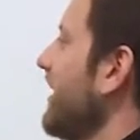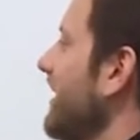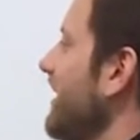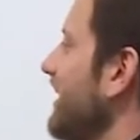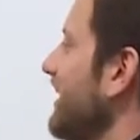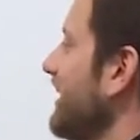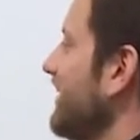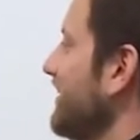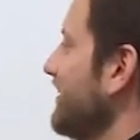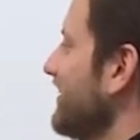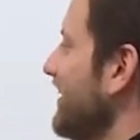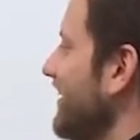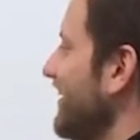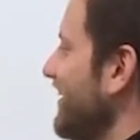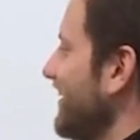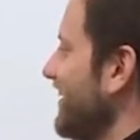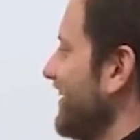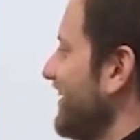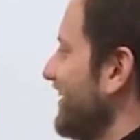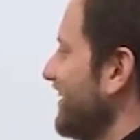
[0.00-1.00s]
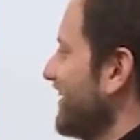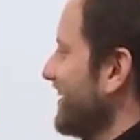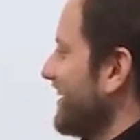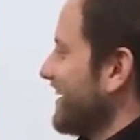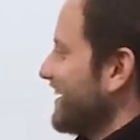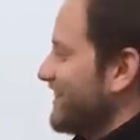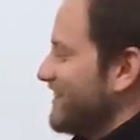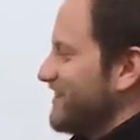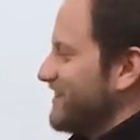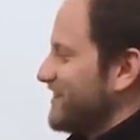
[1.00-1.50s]

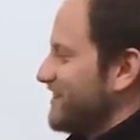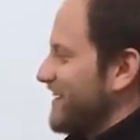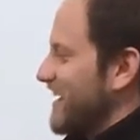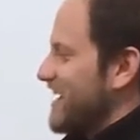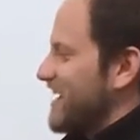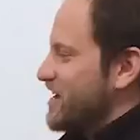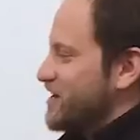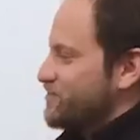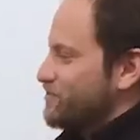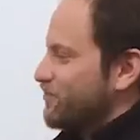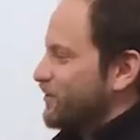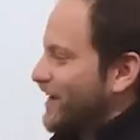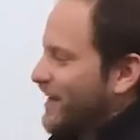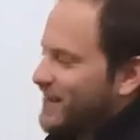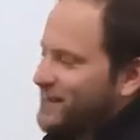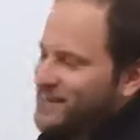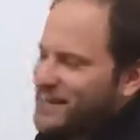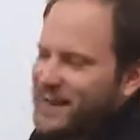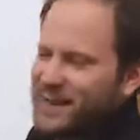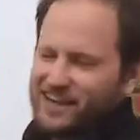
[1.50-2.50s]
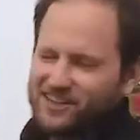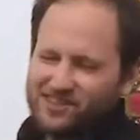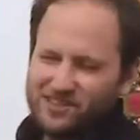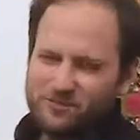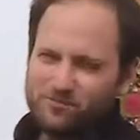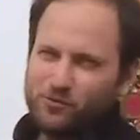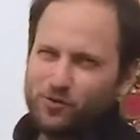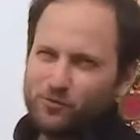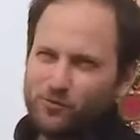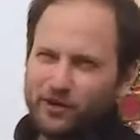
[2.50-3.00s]
And they plan to add
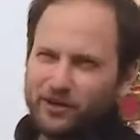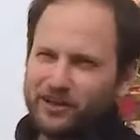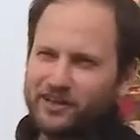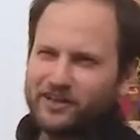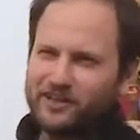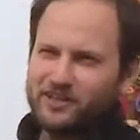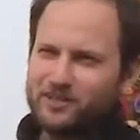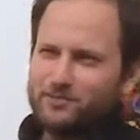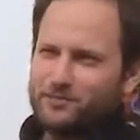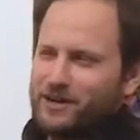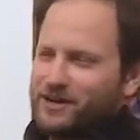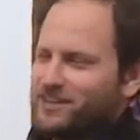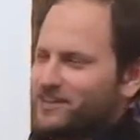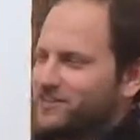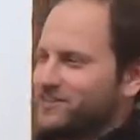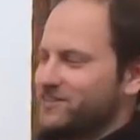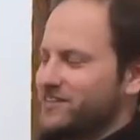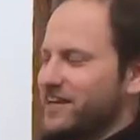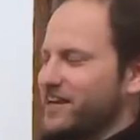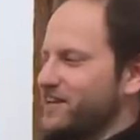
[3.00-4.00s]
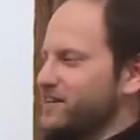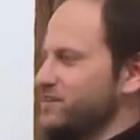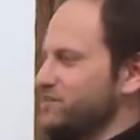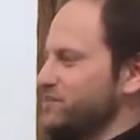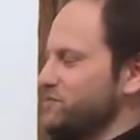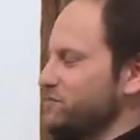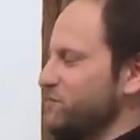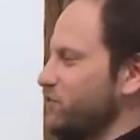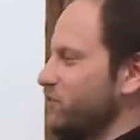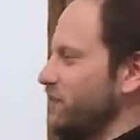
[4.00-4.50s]
some more parking spots and
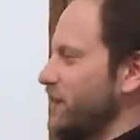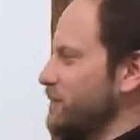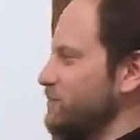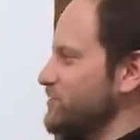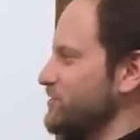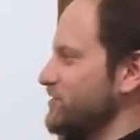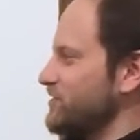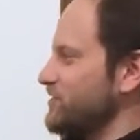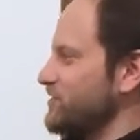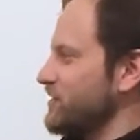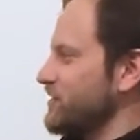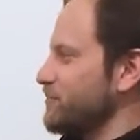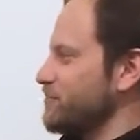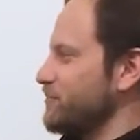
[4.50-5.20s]
some more ramps,